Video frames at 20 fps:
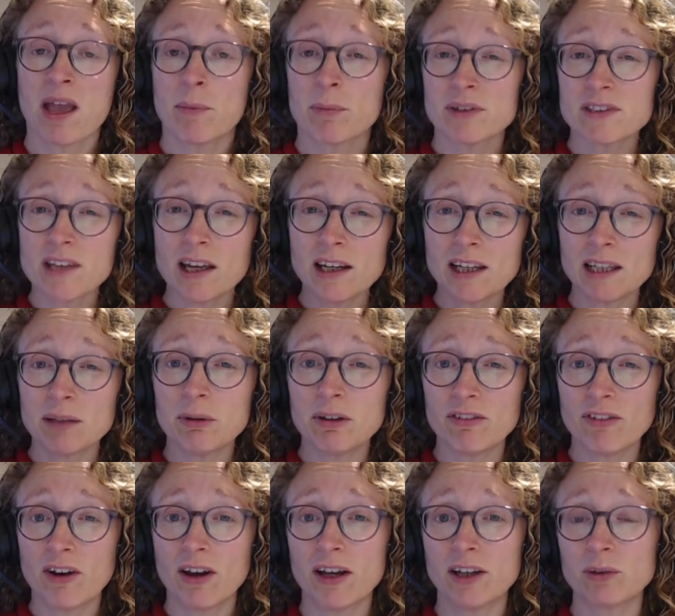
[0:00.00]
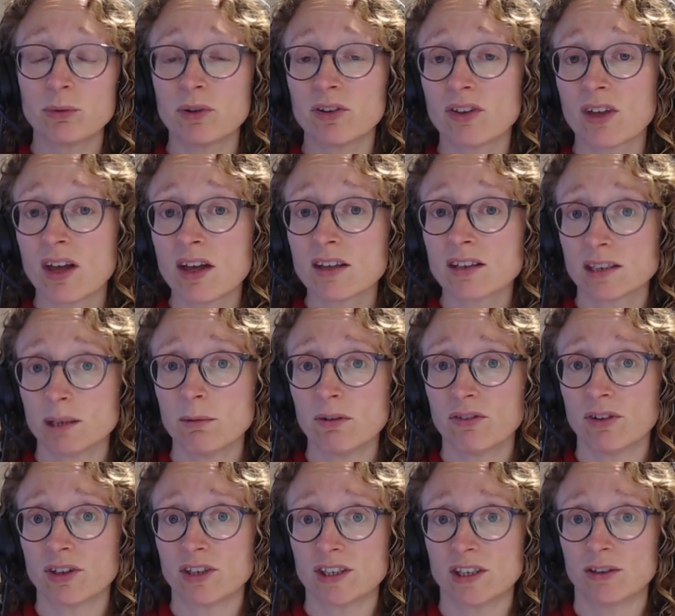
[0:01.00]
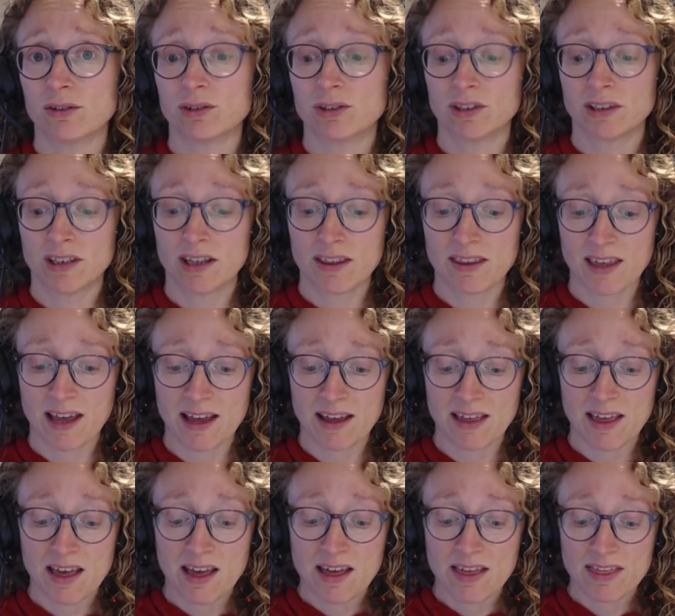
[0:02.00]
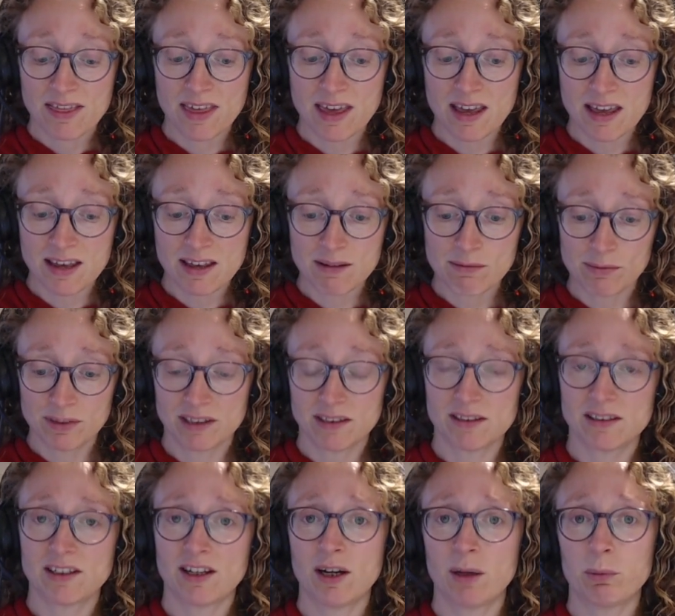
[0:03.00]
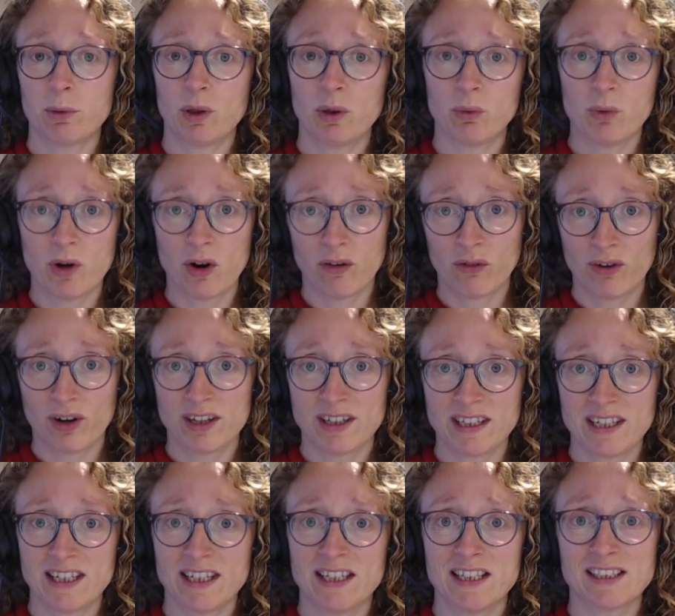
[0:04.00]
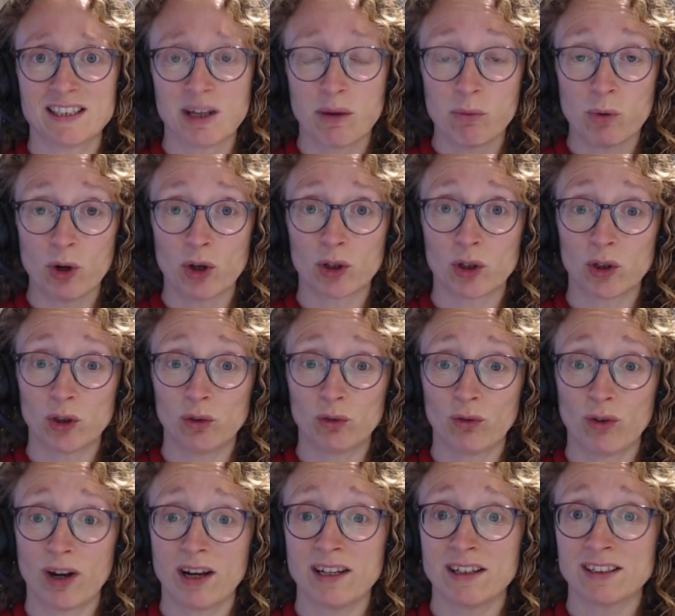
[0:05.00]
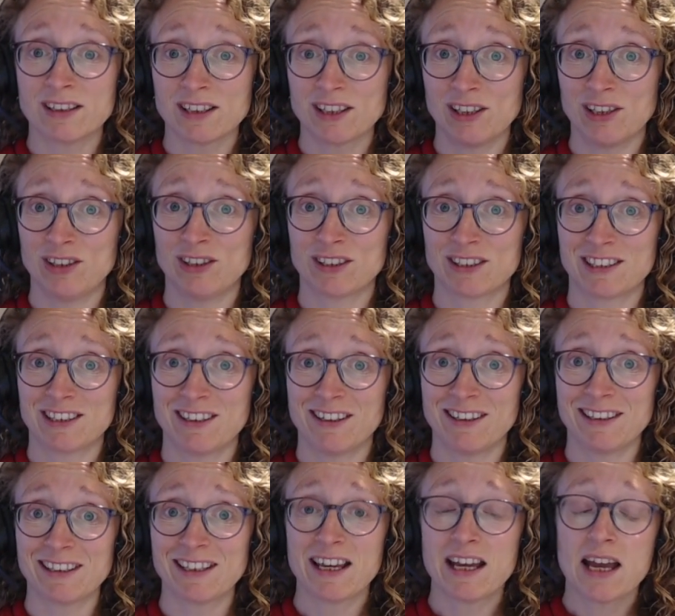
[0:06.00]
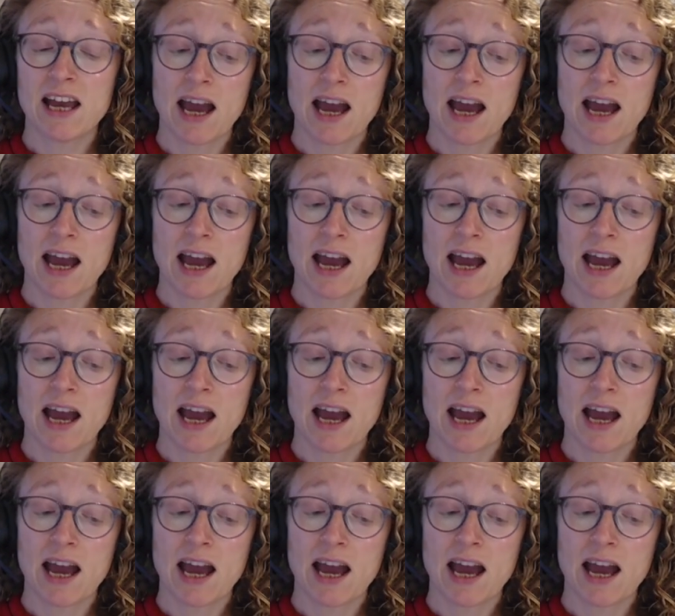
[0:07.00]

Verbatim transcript: But certainly, we find with some of our children that they misinterpret what a friend is and what a good friend looks like.